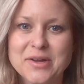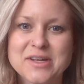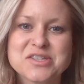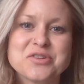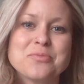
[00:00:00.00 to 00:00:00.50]

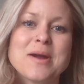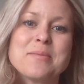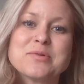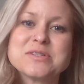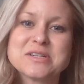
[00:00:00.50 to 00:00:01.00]
it to my
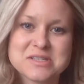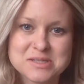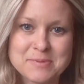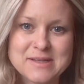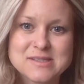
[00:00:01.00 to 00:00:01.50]
most
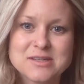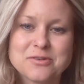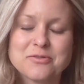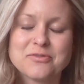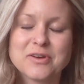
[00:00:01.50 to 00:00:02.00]
expensive